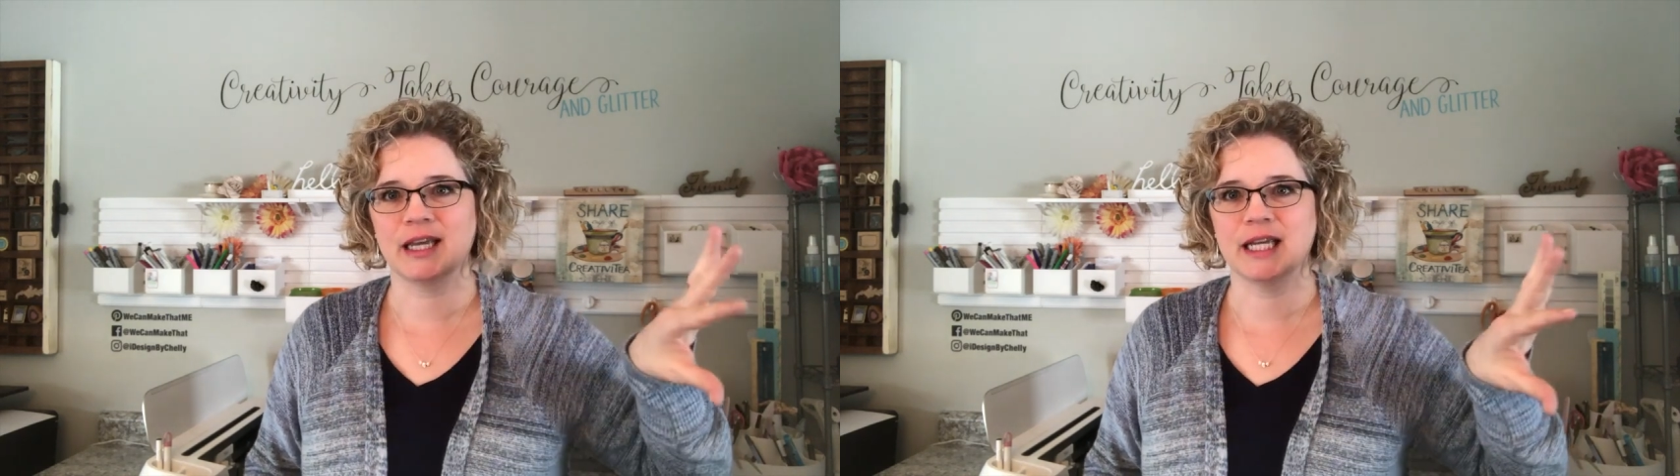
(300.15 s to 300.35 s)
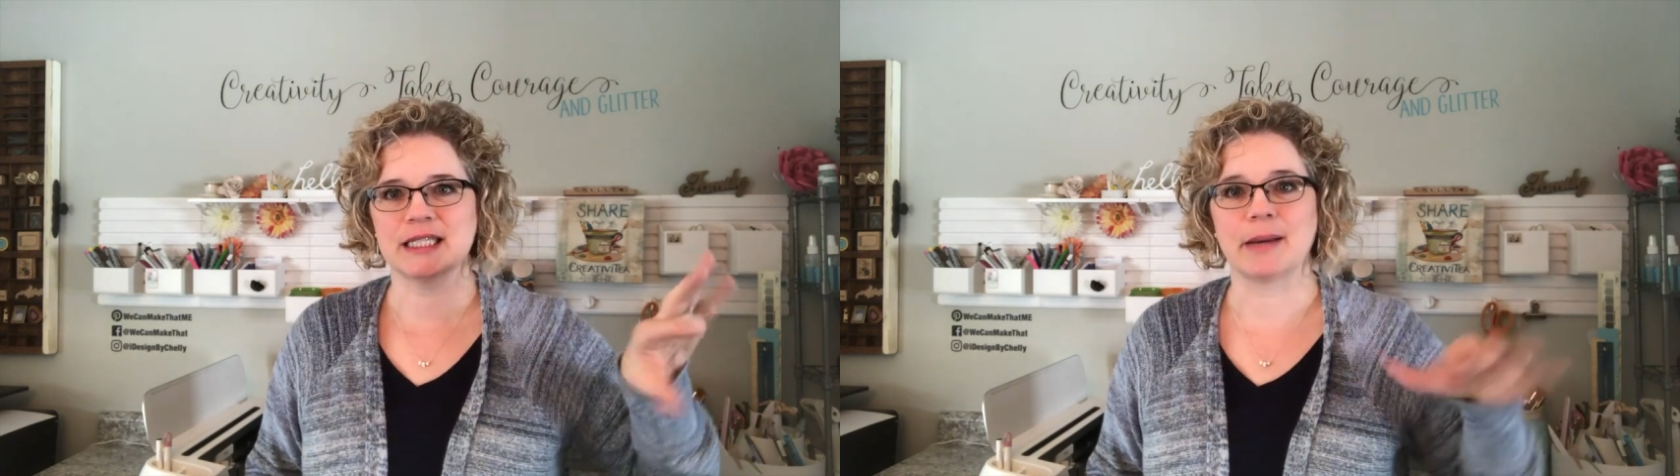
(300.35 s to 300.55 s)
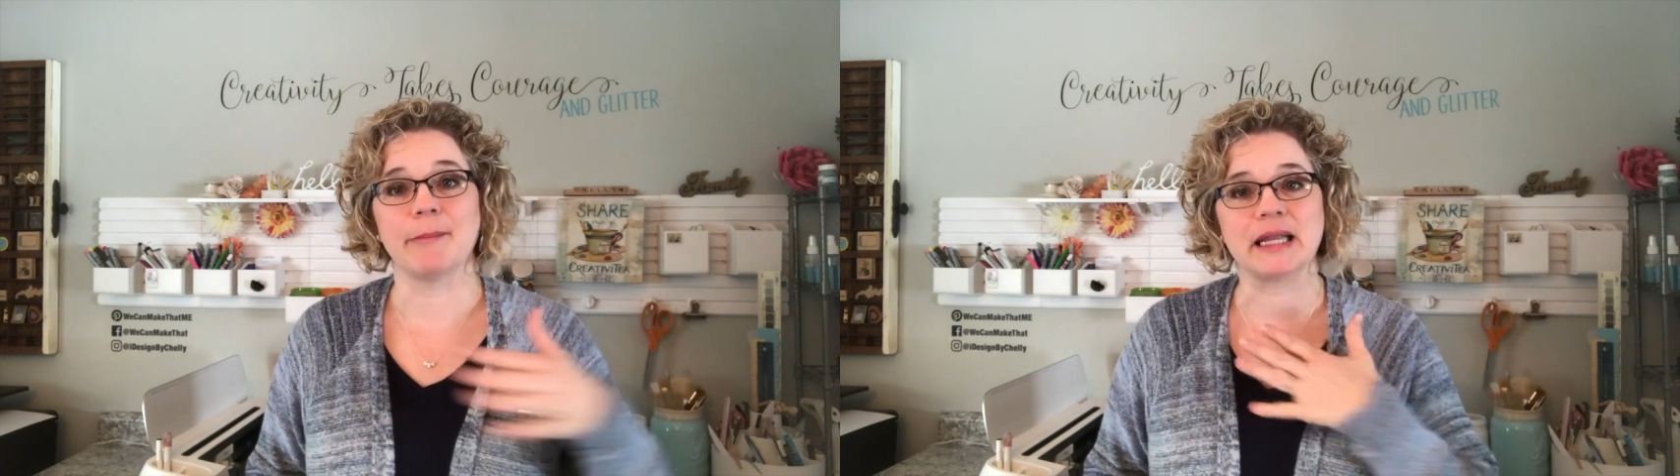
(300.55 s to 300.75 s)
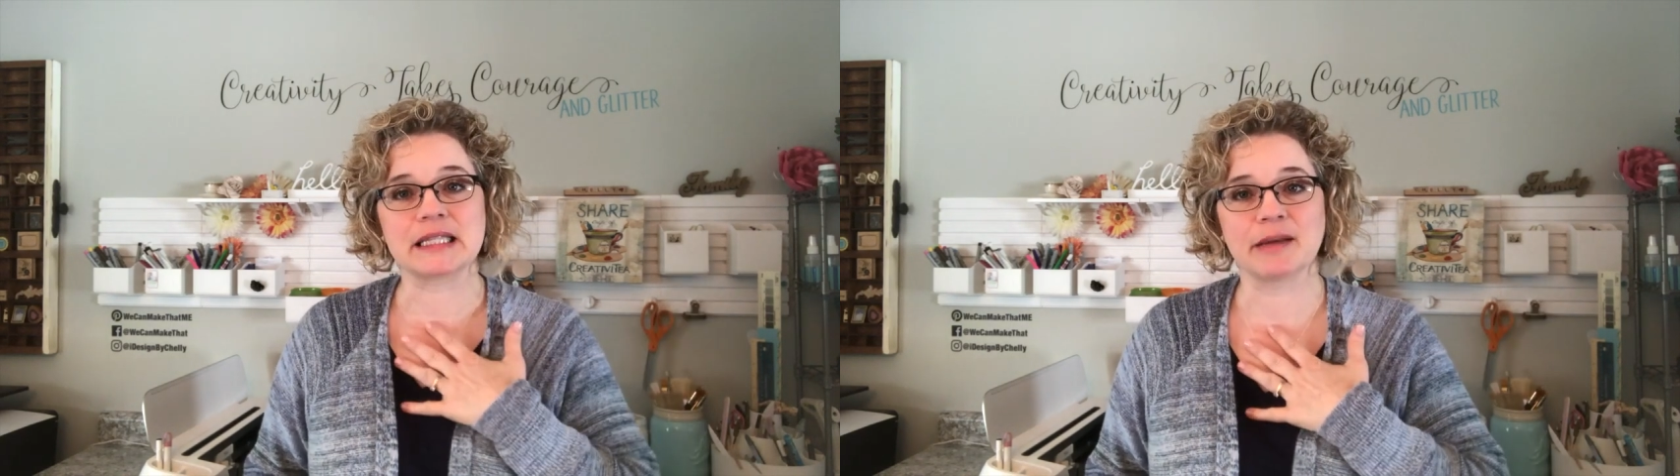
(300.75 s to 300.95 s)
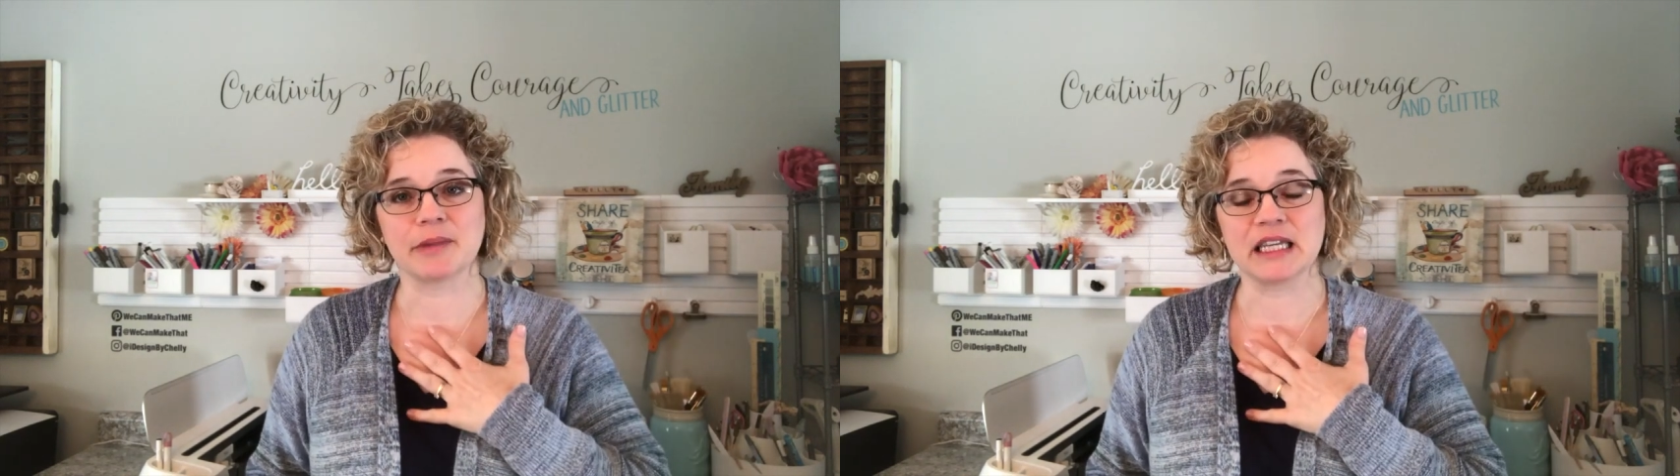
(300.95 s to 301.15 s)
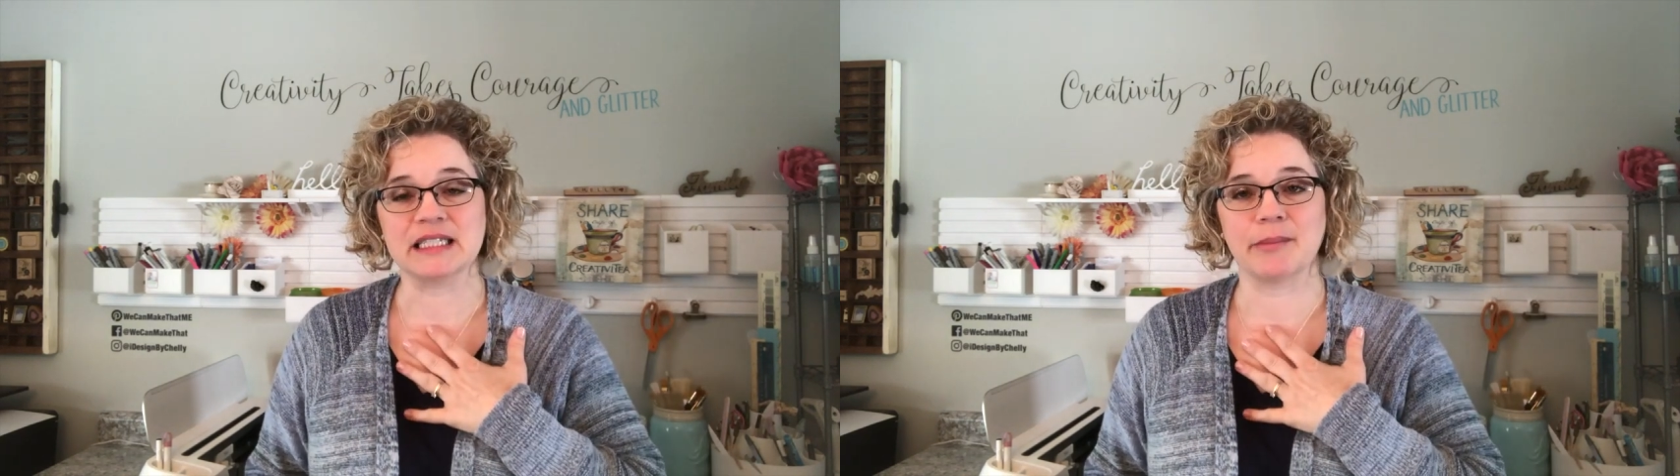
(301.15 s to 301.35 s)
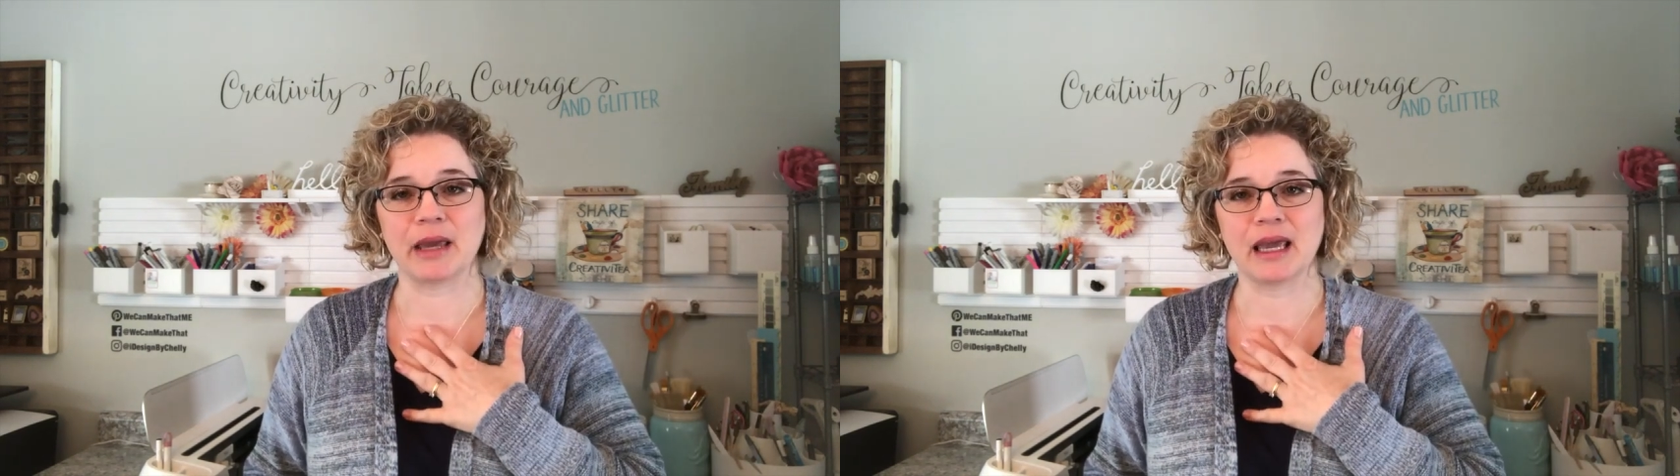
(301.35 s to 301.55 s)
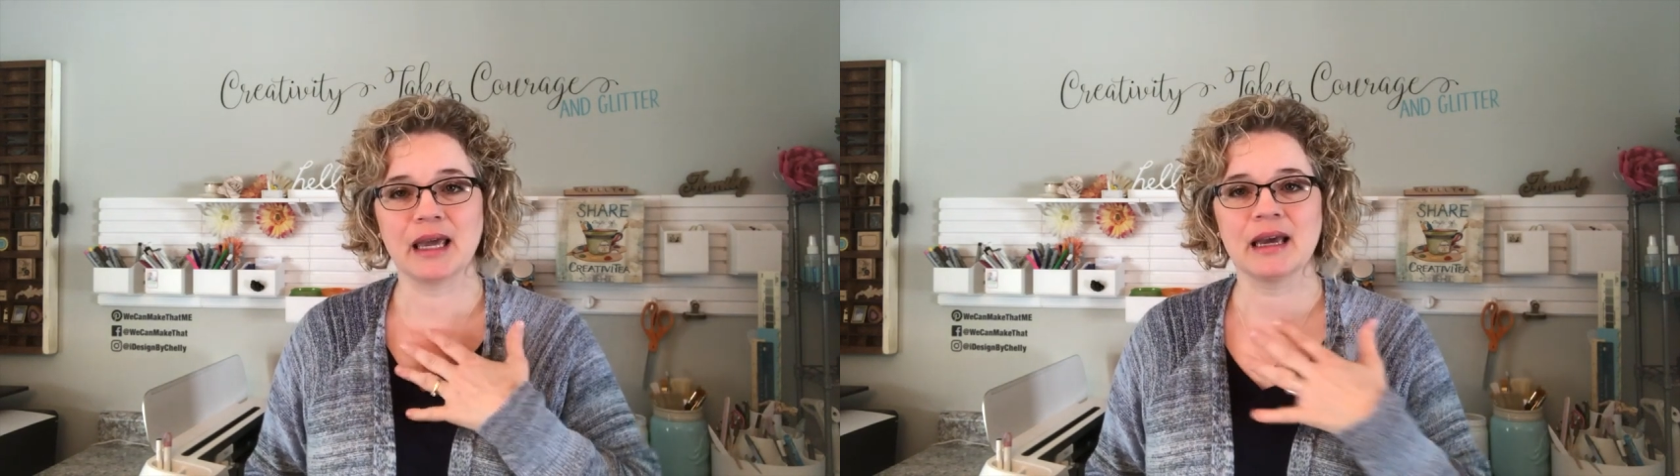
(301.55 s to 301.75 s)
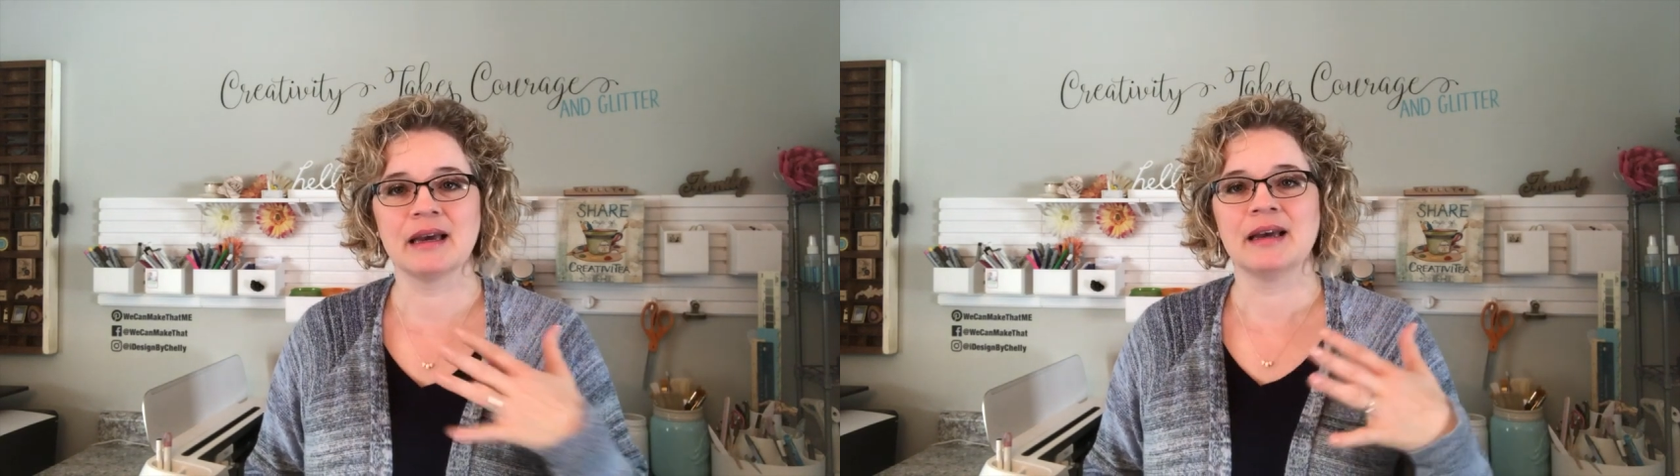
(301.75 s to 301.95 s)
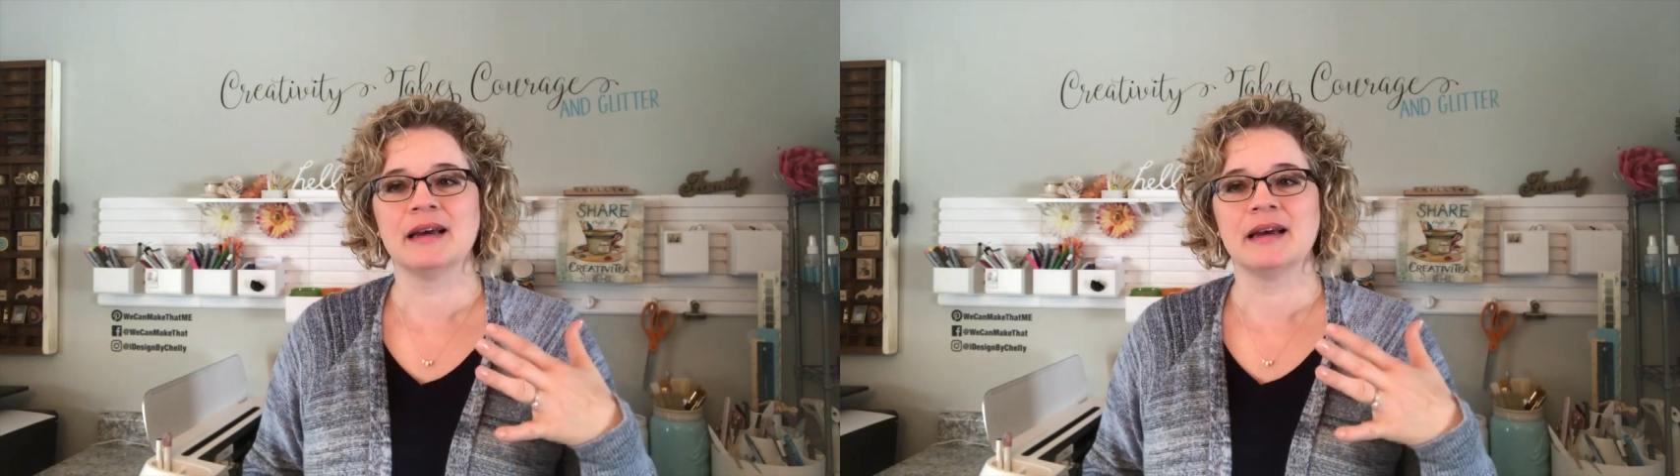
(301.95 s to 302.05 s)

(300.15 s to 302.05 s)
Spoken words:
things that meant something to me